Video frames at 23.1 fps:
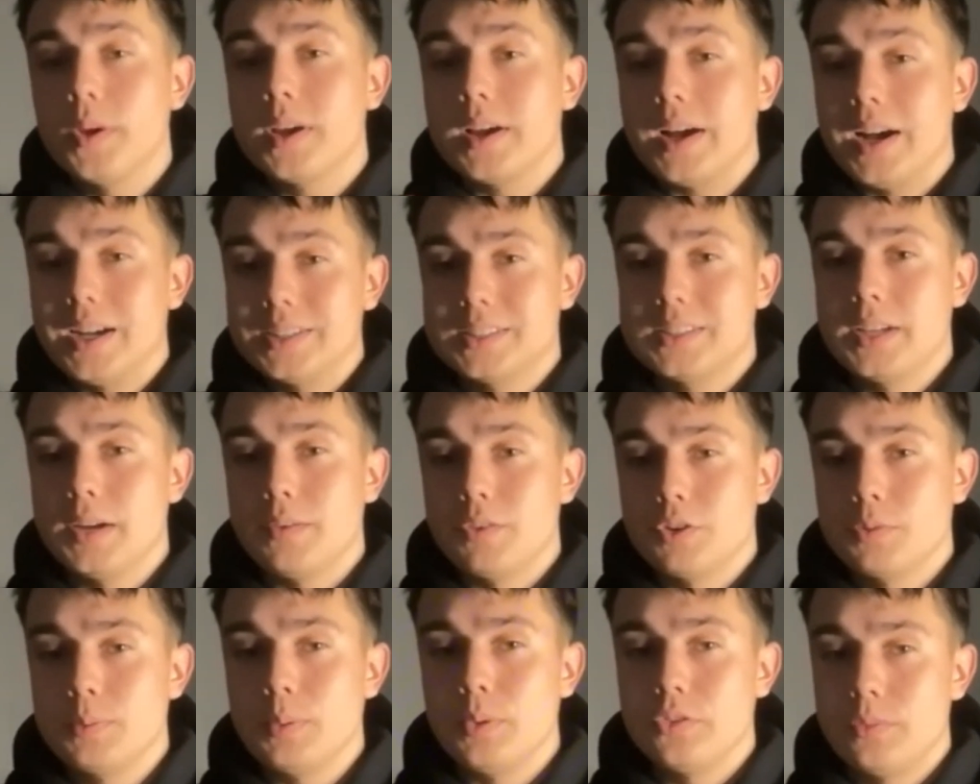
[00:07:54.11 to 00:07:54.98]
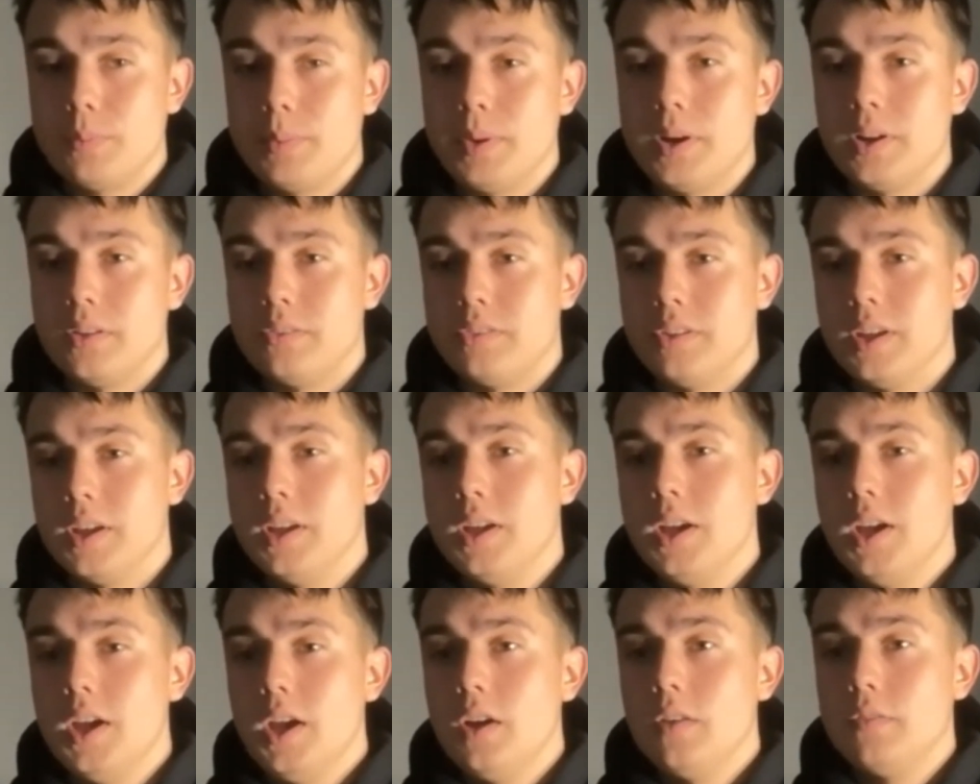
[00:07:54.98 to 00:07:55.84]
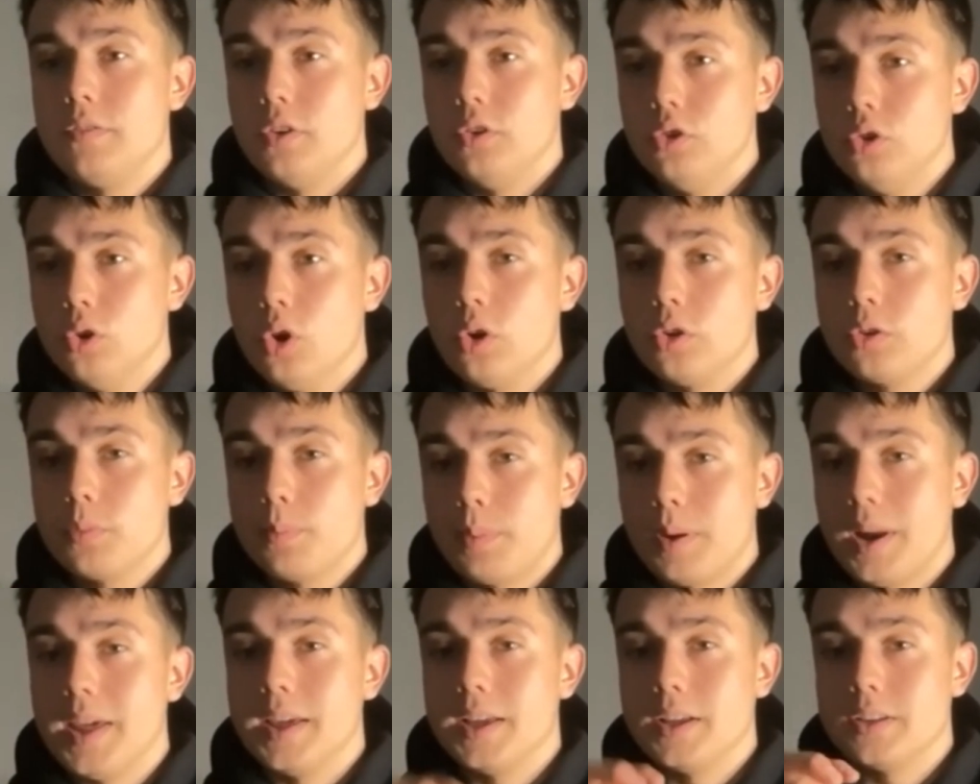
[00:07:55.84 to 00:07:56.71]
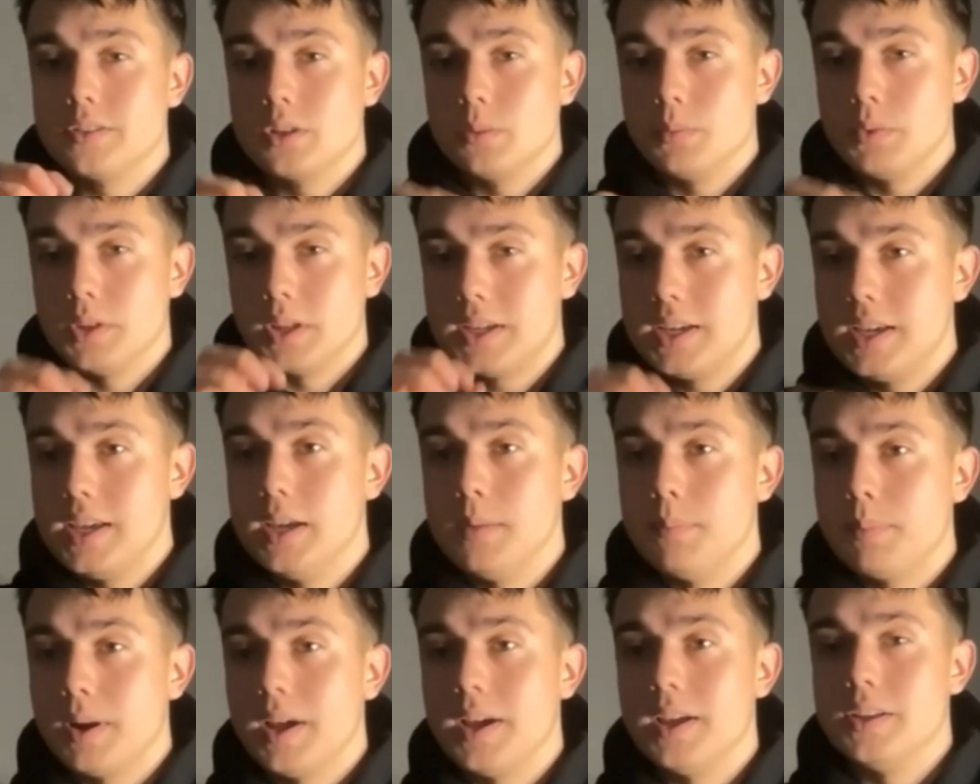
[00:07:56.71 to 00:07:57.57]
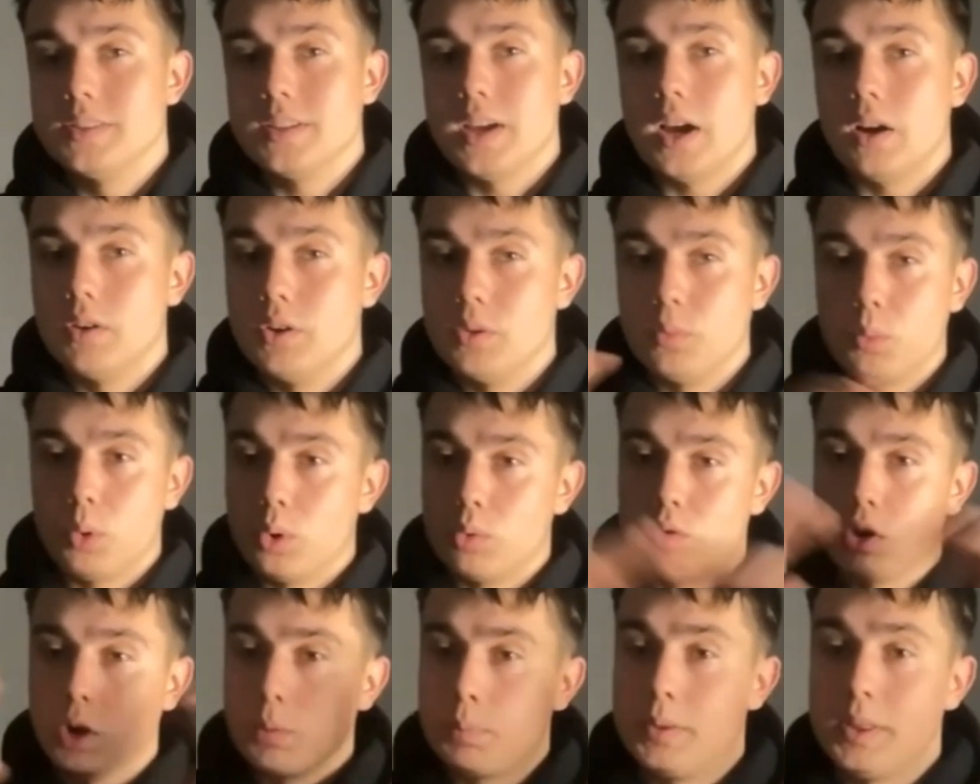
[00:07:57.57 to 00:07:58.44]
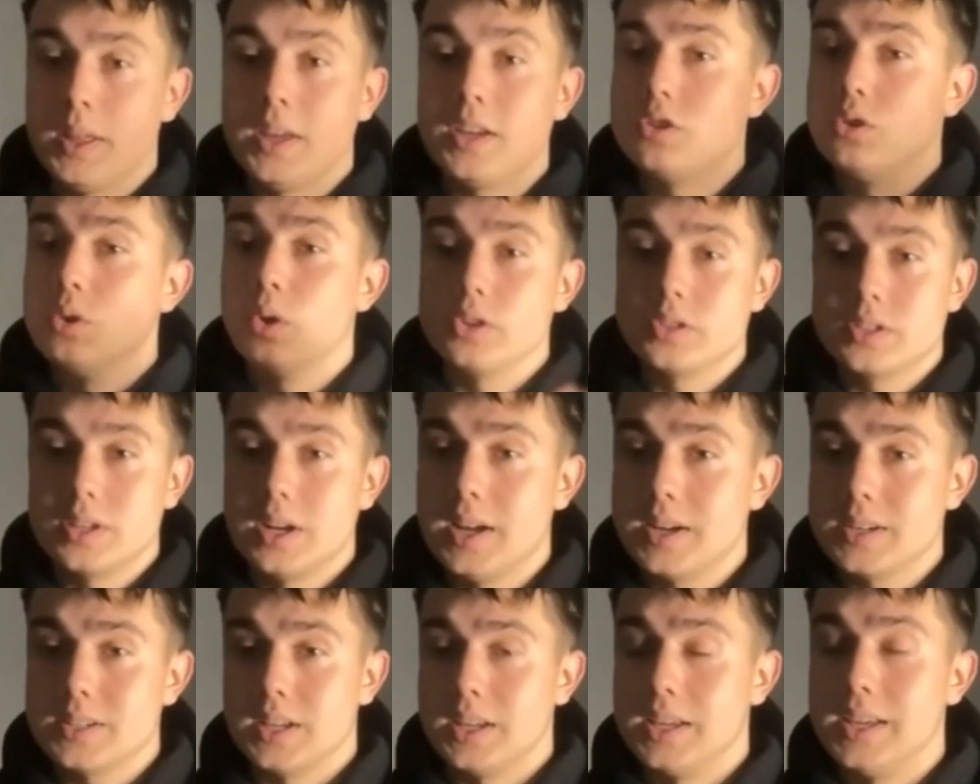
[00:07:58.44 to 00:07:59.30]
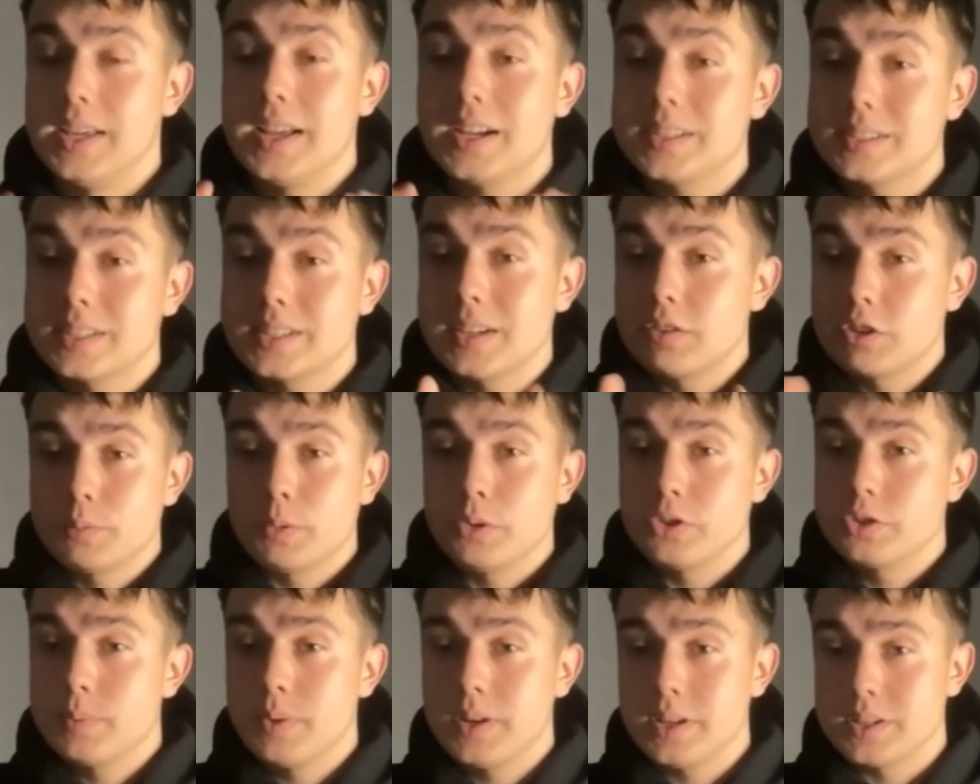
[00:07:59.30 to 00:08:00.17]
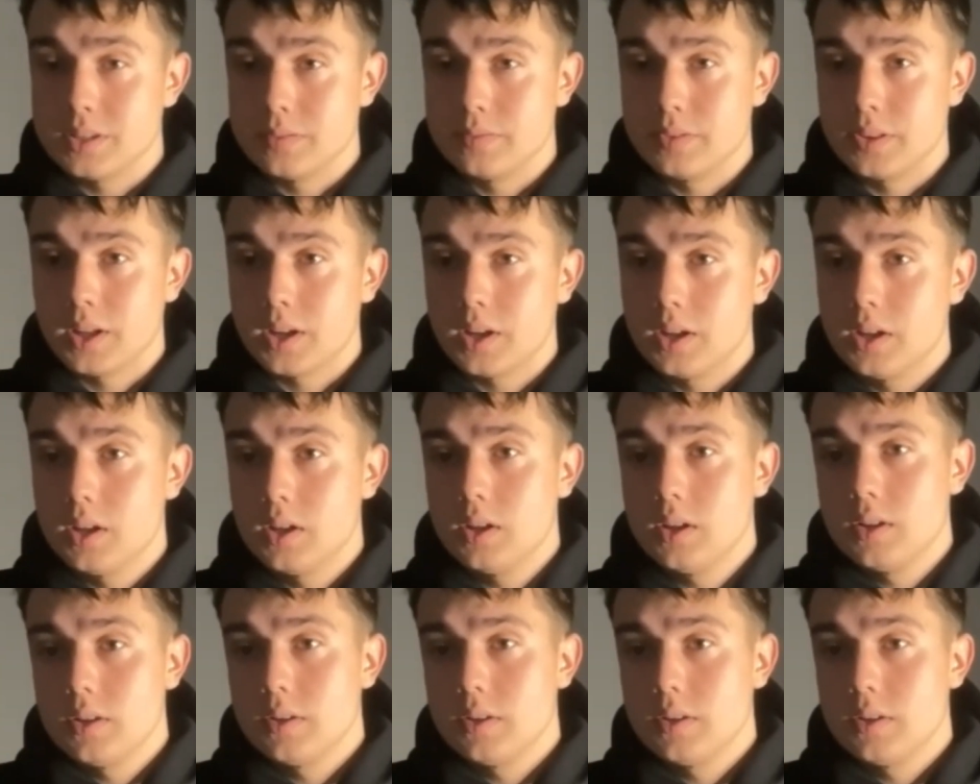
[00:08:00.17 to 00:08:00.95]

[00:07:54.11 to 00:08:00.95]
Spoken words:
Borthwick has to take responsibility for not playing some of the key players that are in world rugby that he's not selecting. He has to take responsibility for